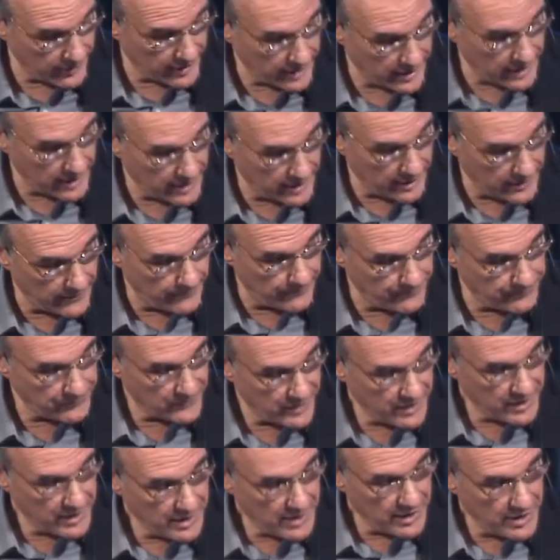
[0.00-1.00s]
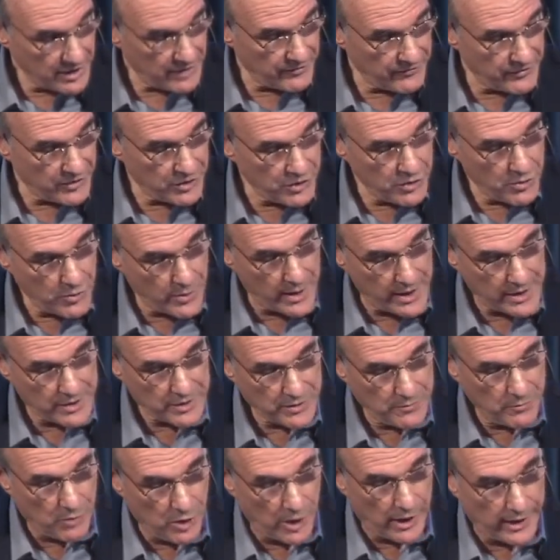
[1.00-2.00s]
the
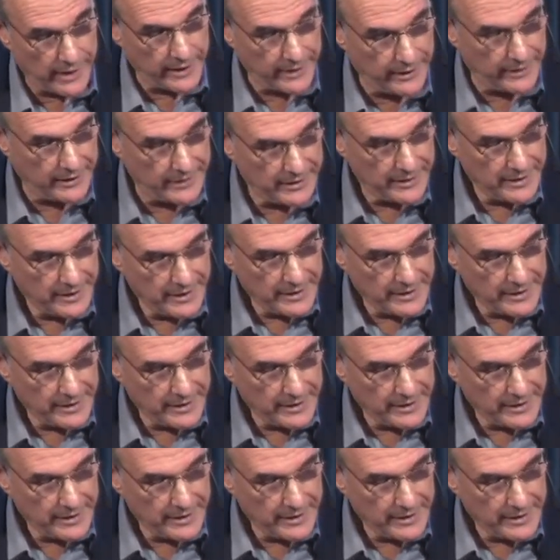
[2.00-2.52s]
U.S. market.